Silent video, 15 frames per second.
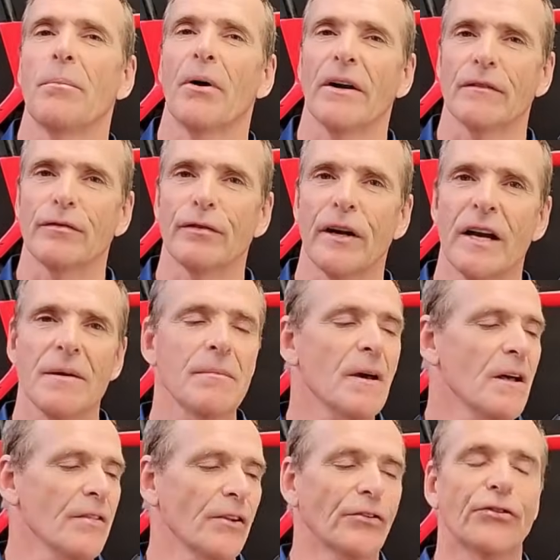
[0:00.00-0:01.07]
your bike frame,
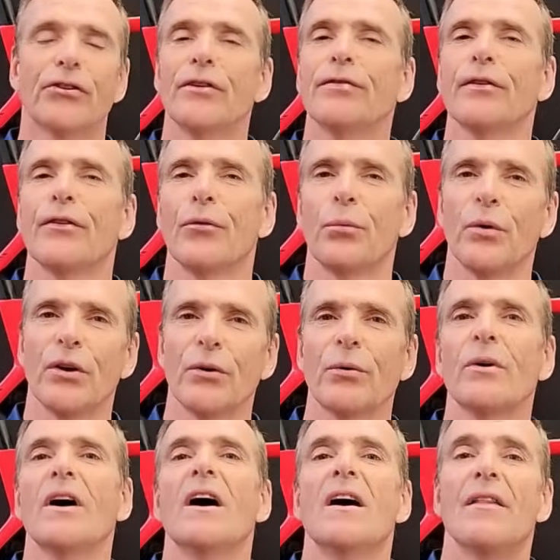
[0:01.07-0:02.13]
the stiffer the
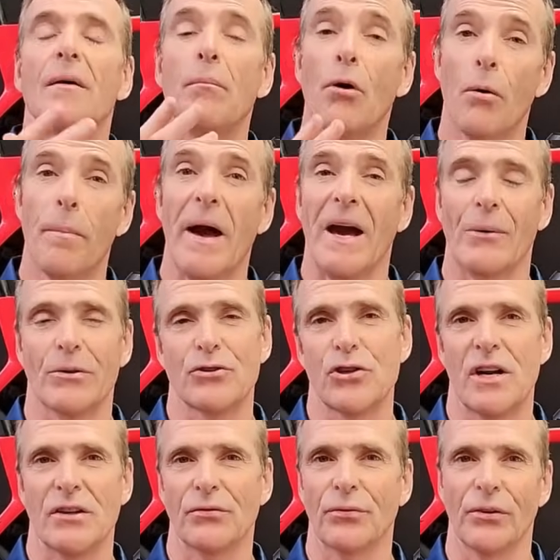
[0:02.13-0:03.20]
wheel, the more power
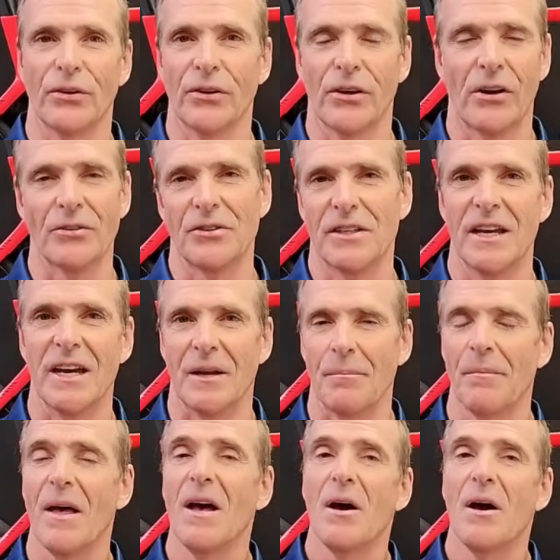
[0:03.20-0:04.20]
transfer you're going to get.